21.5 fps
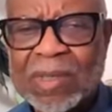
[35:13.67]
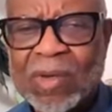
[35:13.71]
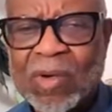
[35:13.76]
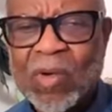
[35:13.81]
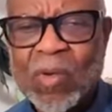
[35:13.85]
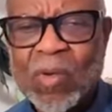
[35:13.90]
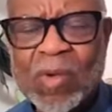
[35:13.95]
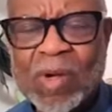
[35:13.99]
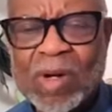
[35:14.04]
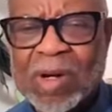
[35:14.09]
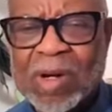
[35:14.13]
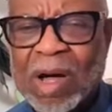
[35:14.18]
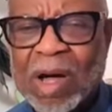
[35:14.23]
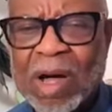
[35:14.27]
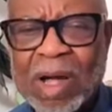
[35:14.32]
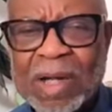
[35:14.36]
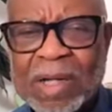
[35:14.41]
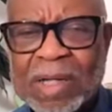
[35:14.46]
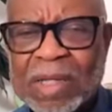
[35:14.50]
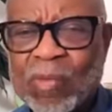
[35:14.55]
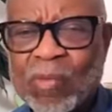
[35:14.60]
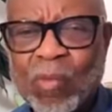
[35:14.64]
Oh
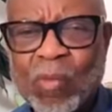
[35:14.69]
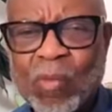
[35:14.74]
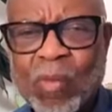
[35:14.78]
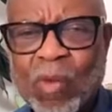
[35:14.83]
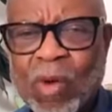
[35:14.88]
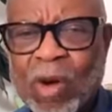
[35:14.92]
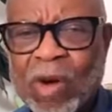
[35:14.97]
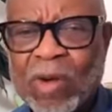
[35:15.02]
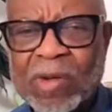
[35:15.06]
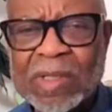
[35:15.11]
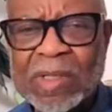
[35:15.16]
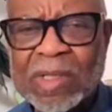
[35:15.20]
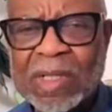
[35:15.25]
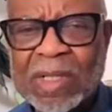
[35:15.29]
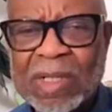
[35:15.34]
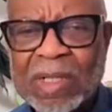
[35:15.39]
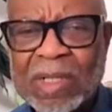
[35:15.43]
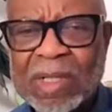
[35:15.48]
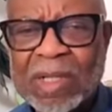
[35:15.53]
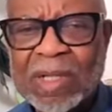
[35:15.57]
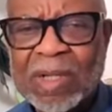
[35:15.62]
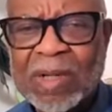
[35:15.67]
God, it worked.
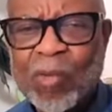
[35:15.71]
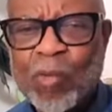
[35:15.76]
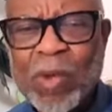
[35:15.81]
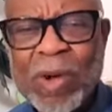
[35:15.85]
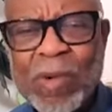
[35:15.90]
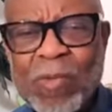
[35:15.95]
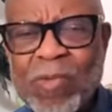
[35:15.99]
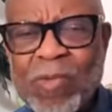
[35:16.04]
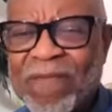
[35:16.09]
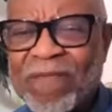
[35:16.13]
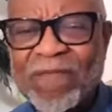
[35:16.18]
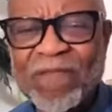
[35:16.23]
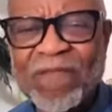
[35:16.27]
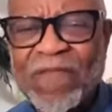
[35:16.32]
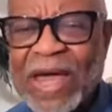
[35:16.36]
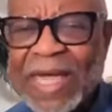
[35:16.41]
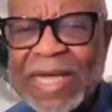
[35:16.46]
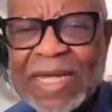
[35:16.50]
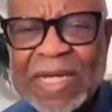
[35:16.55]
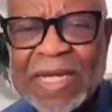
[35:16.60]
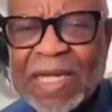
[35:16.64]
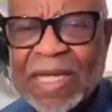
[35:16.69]
We were
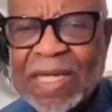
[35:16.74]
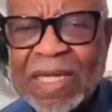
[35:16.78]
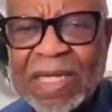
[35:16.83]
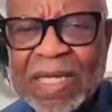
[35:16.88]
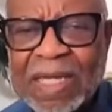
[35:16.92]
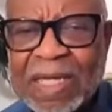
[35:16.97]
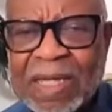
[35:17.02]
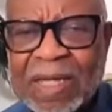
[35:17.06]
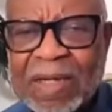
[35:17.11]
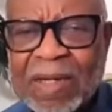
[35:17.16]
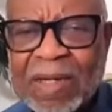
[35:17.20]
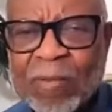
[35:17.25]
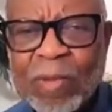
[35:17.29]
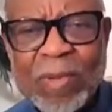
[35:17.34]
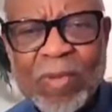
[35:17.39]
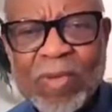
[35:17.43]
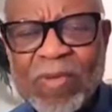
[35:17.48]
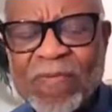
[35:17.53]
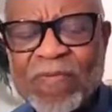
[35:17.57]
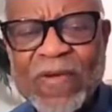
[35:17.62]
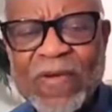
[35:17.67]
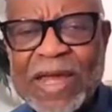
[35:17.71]
fighting. We
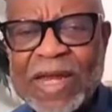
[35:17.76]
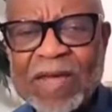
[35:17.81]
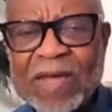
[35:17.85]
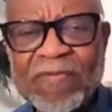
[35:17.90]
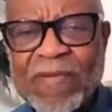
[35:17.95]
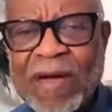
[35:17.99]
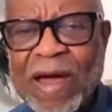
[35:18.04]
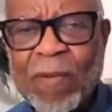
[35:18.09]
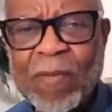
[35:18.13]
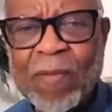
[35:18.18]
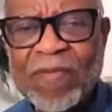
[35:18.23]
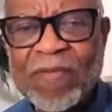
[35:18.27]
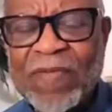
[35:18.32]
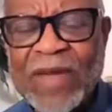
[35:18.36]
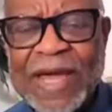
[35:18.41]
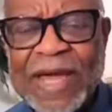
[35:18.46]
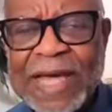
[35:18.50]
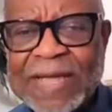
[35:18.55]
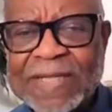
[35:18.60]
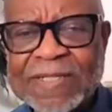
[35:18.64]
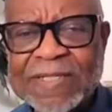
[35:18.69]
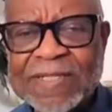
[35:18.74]
were fighting for our
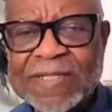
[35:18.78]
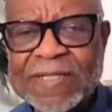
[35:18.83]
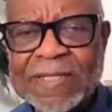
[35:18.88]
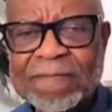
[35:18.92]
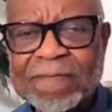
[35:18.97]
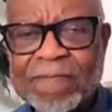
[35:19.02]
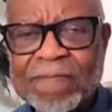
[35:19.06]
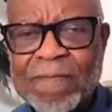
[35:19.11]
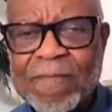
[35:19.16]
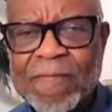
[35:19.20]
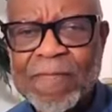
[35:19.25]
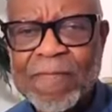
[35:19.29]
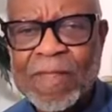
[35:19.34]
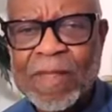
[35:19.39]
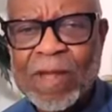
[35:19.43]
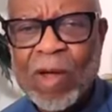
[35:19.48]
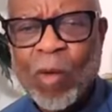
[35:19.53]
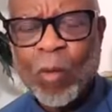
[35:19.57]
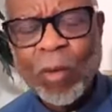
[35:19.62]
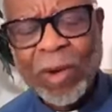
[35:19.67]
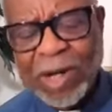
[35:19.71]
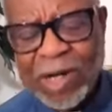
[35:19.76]
fast.
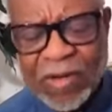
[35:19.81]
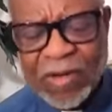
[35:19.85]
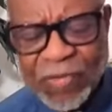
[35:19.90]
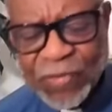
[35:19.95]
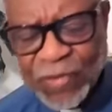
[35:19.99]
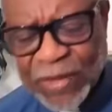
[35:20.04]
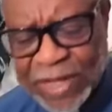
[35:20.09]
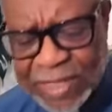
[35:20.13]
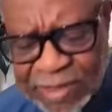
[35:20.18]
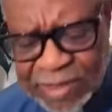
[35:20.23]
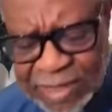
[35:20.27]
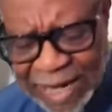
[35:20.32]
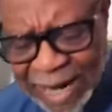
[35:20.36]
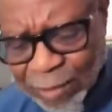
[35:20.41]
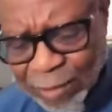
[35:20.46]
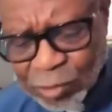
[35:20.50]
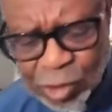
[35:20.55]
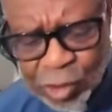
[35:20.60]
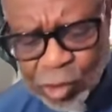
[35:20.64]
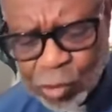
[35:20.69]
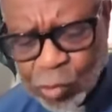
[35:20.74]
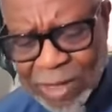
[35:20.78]
One of the things that I
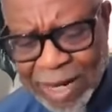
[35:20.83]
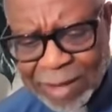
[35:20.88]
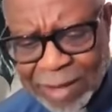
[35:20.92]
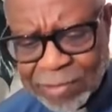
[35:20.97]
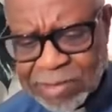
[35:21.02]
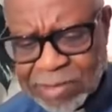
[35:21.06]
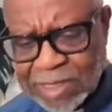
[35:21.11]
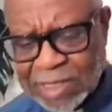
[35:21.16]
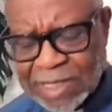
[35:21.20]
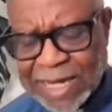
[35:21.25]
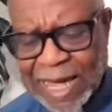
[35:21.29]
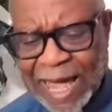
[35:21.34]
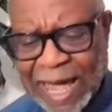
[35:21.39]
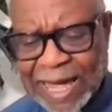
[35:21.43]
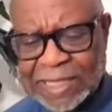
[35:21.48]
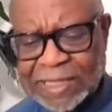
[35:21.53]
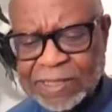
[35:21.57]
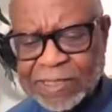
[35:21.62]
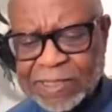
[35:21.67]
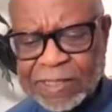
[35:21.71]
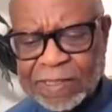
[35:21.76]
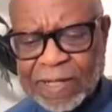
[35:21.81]
would do when I was in
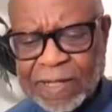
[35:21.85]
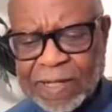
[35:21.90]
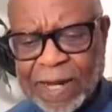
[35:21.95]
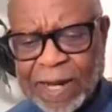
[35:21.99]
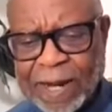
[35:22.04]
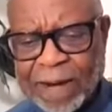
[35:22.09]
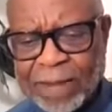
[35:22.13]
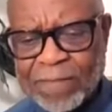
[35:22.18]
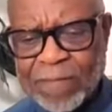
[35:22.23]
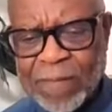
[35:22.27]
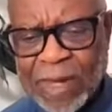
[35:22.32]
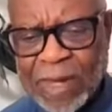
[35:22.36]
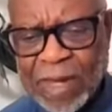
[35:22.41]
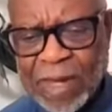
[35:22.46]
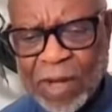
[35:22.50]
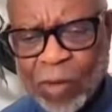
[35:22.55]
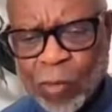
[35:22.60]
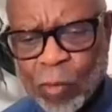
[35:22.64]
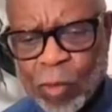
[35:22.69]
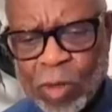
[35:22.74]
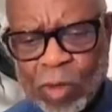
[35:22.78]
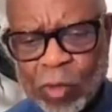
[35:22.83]
college, uh,
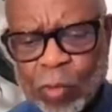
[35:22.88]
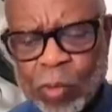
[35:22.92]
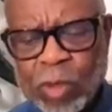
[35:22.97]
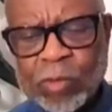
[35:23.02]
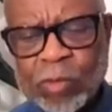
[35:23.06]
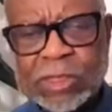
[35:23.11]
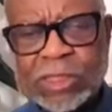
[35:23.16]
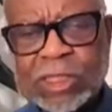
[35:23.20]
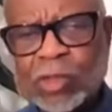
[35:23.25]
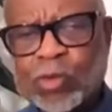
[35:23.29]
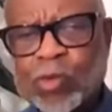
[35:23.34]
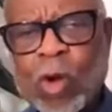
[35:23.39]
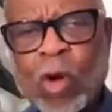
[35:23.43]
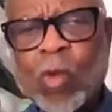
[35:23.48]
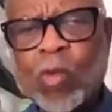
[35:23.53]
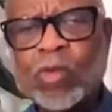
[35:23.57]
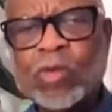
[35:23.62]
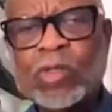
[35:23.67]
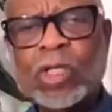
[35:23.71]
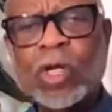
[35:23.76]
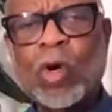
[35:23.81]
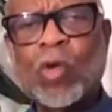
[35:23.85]
we, we were
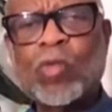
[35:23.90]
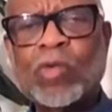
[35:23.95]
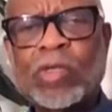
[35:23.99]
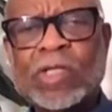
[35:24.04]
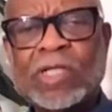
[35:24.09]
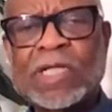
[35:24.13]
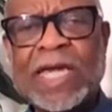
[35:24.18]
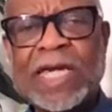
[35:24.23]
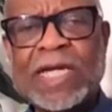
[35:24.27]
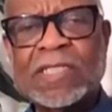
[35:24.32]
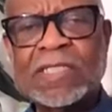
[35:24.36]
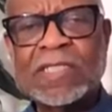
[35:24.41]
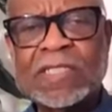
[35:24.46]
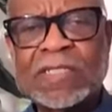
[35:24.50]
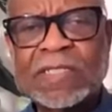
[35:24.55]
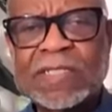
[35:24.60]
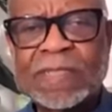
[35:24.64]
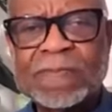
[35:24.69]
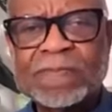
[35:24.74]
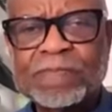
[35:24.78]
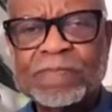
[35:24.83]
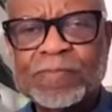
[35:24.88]
strong note takers.